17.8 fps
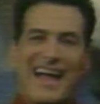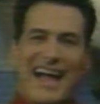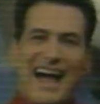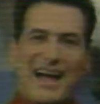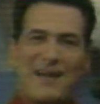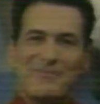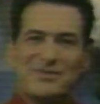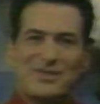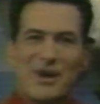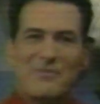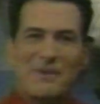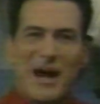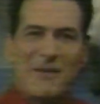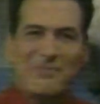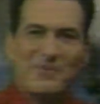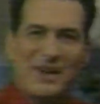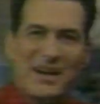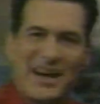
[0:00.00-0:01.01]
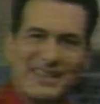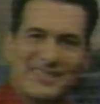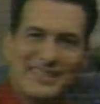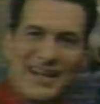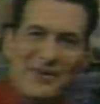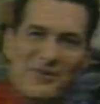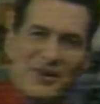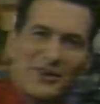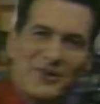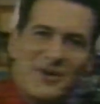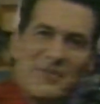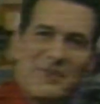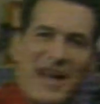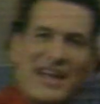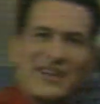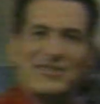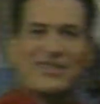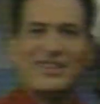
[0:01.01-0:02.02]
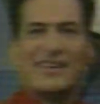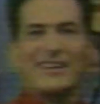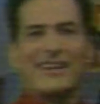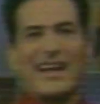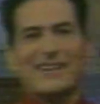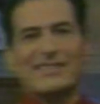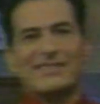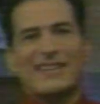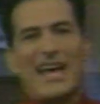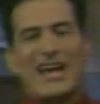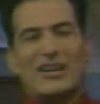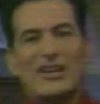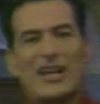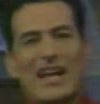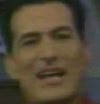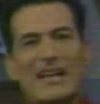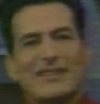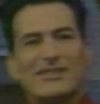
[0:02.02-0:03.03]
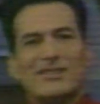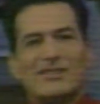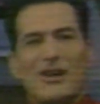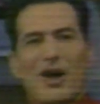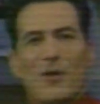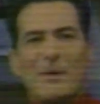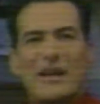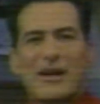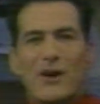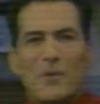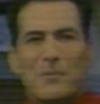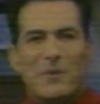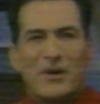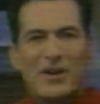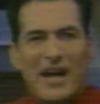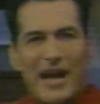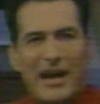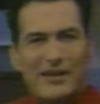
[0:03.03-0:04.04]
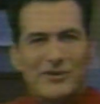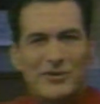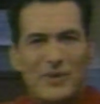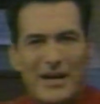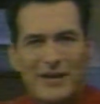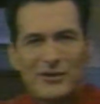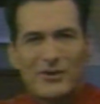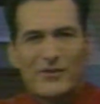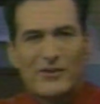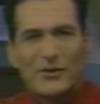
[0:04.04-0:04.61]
I'm Joe Bob Briggs, and I want to remind you that next Saturday is Tobe Hooper night, director of the